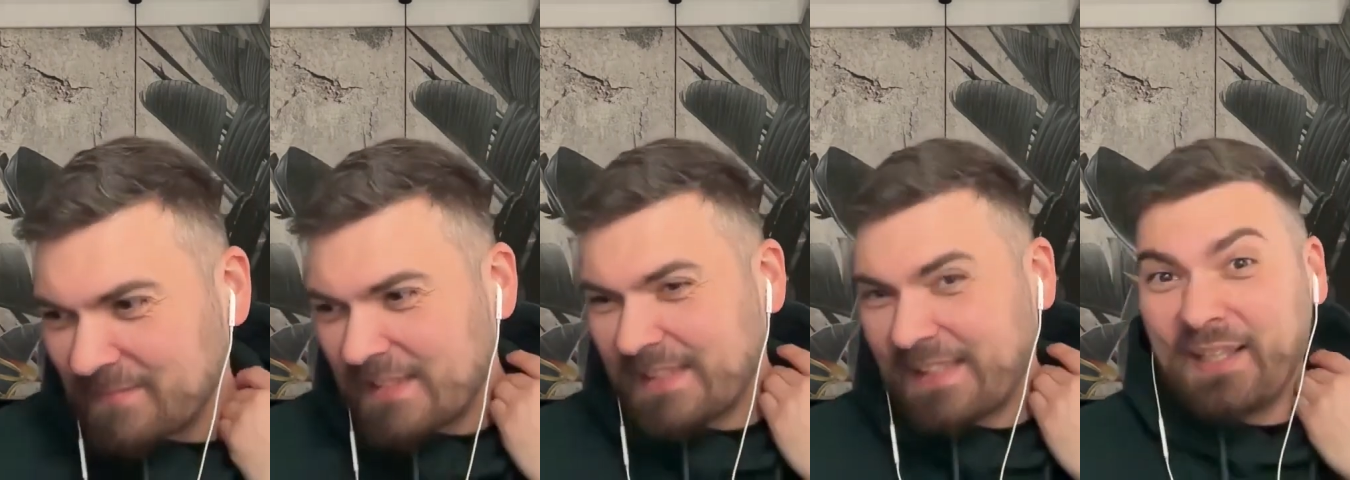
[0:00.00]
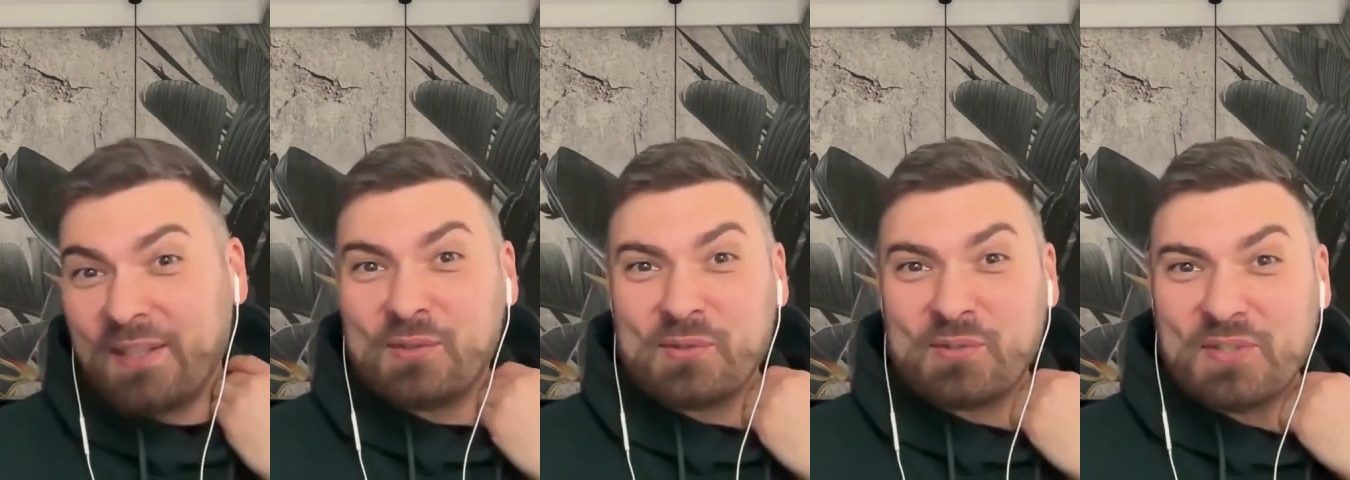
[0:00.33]

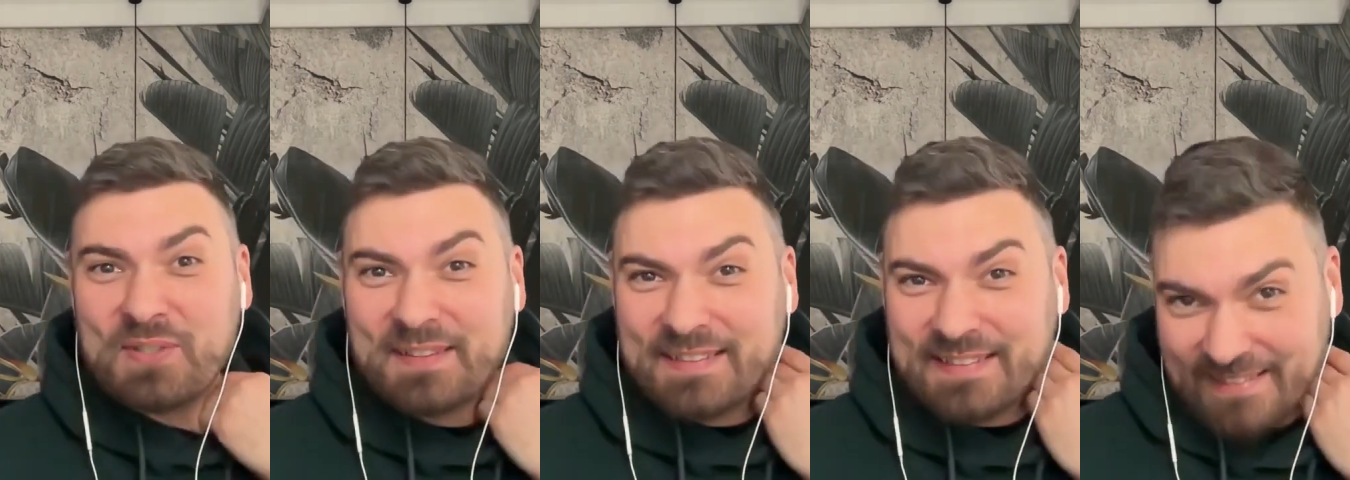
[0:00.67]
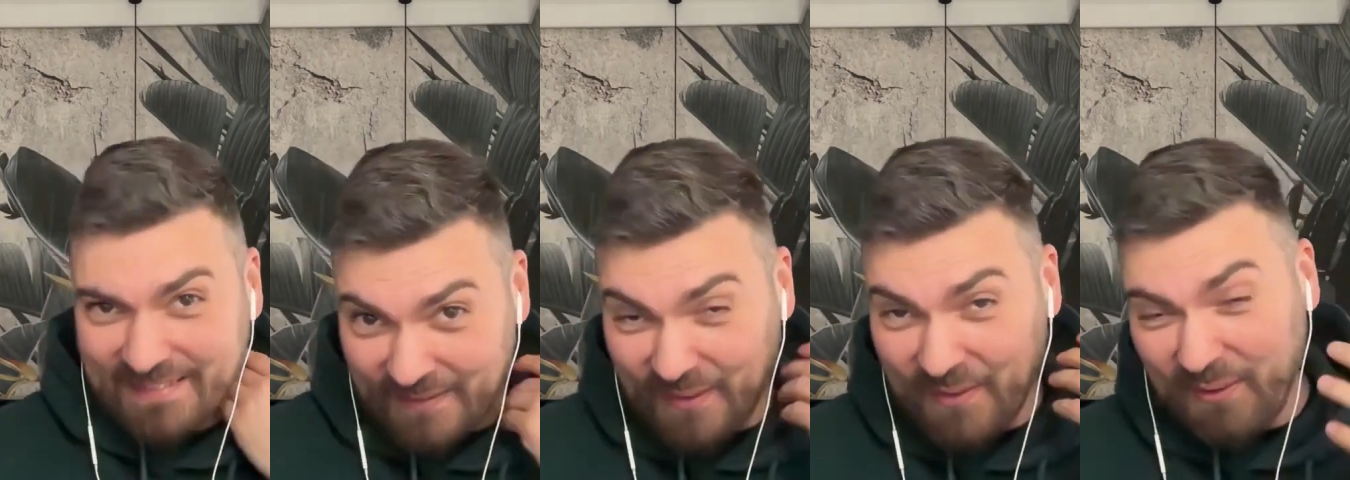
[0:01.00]
skills
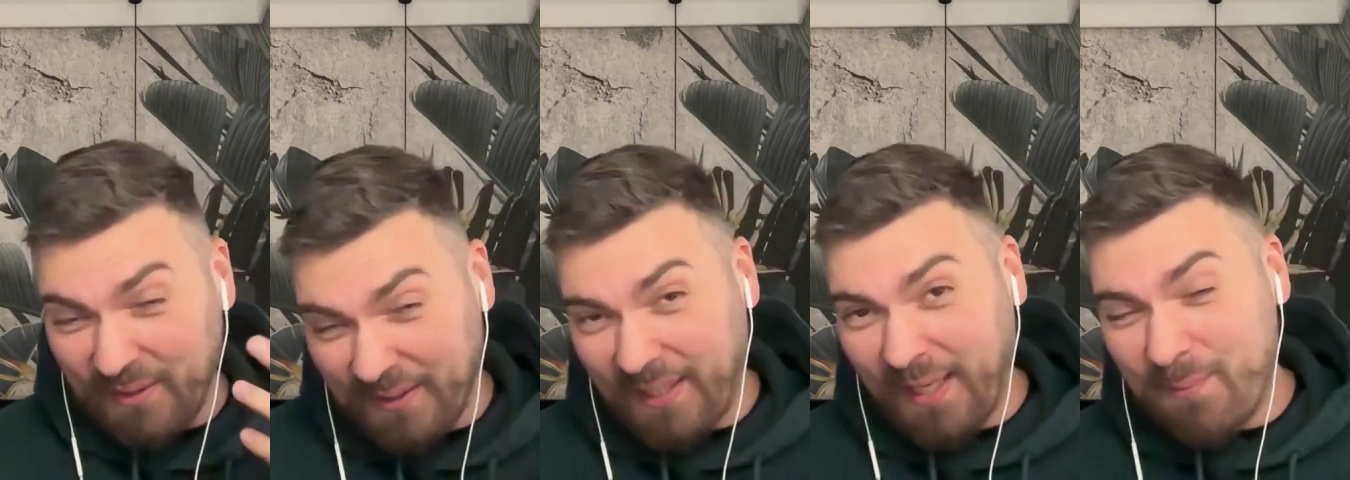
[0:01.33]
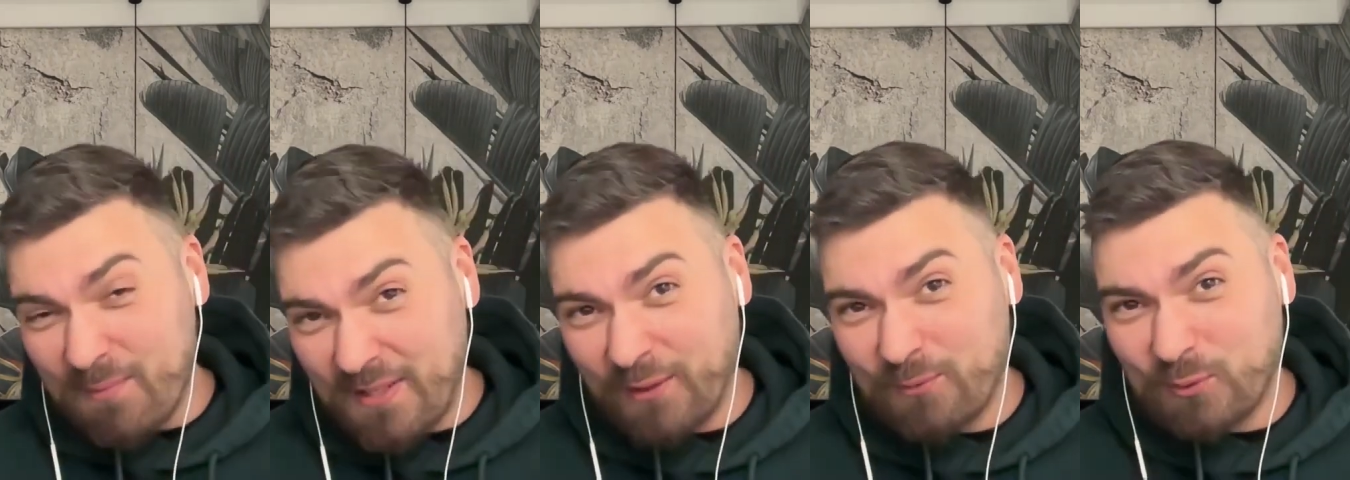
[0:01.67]
in
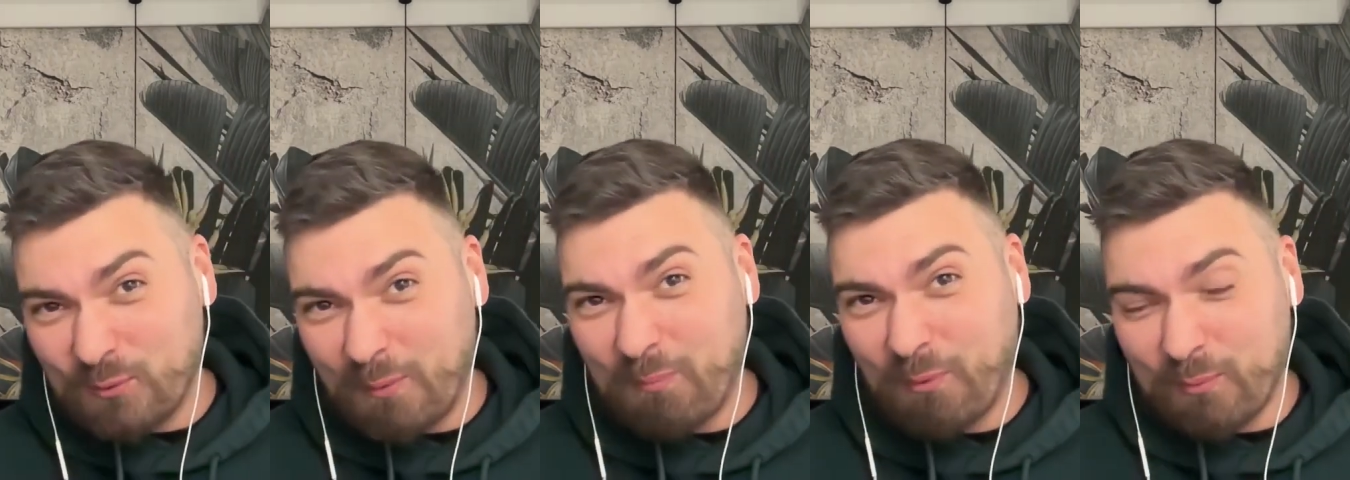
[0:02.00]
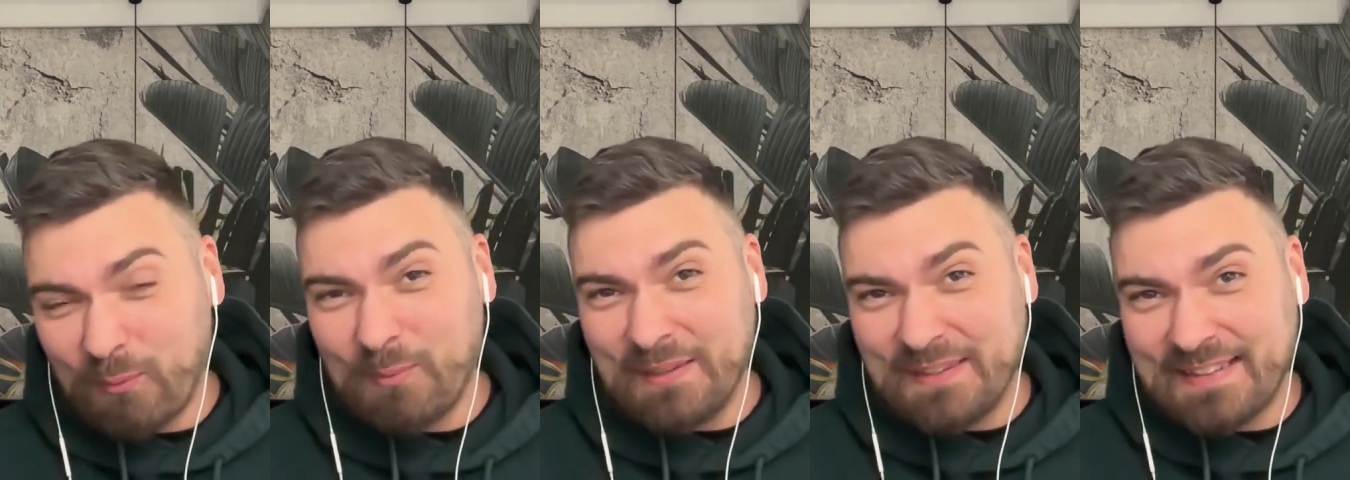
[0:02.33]
games that would be
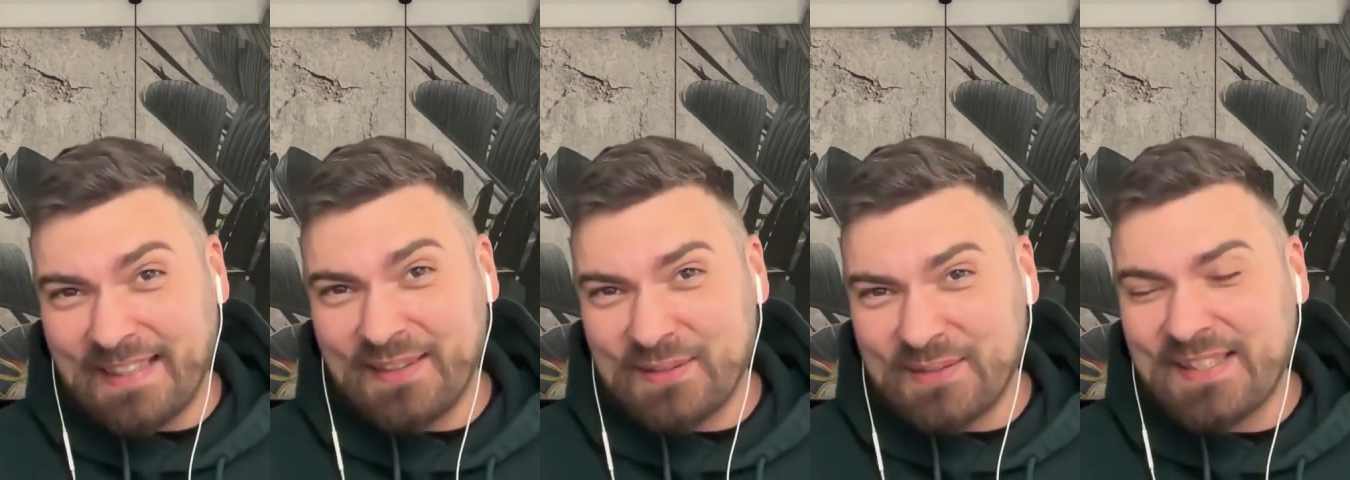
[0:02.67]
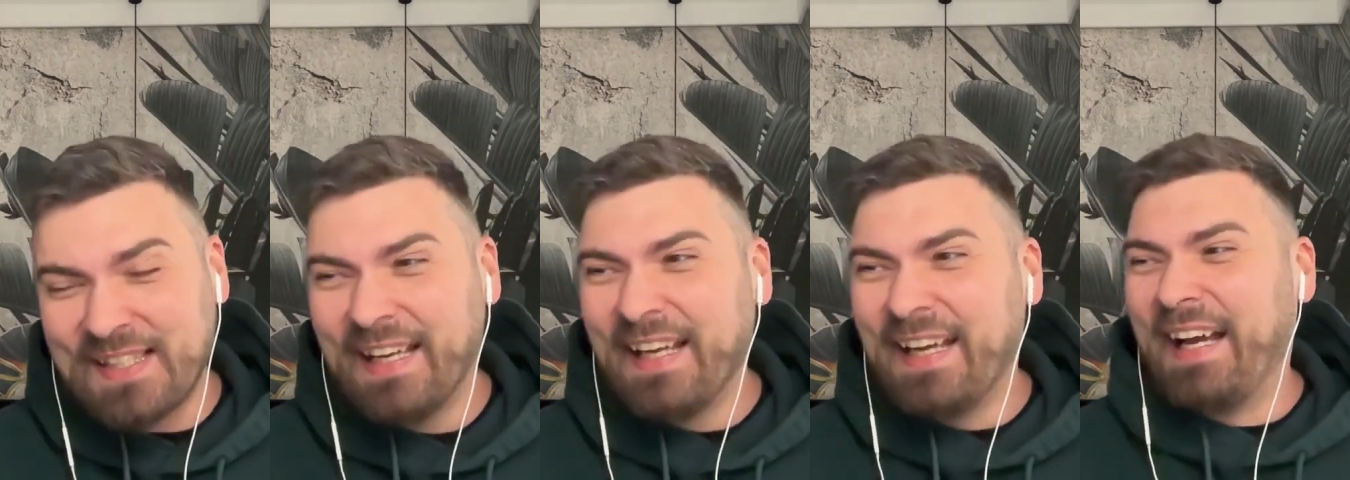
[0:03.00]
probably skills,